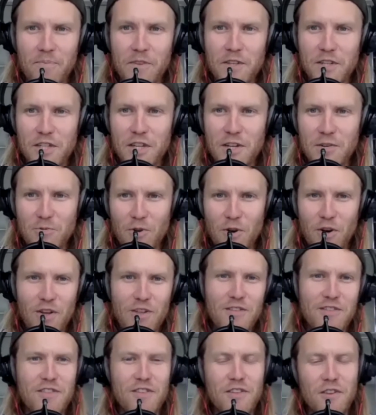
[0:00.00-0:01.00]
You
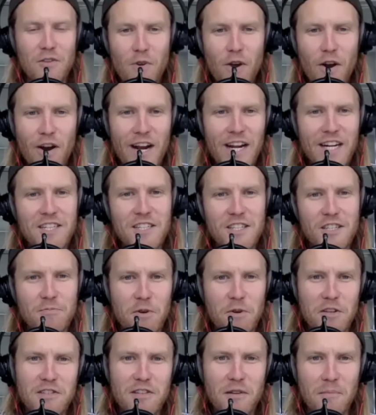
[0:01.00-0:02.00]
were actually
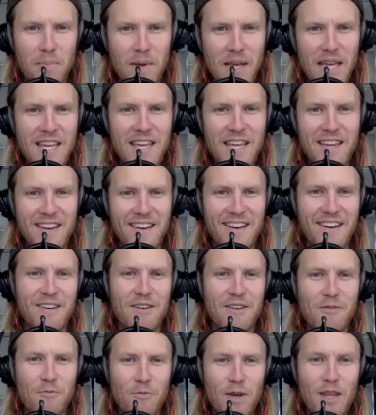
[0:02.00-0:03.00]
supposed to be here
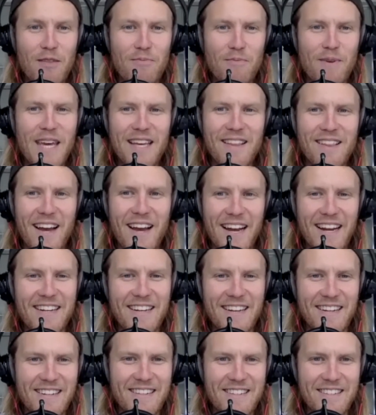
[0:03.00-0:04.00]
with me
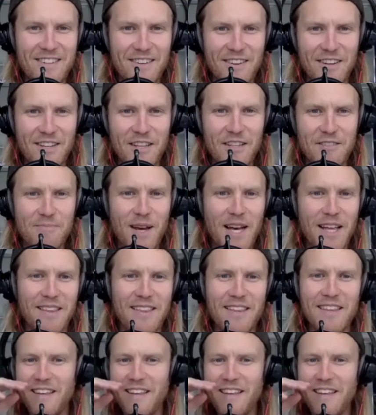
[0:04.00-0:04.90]
during this month.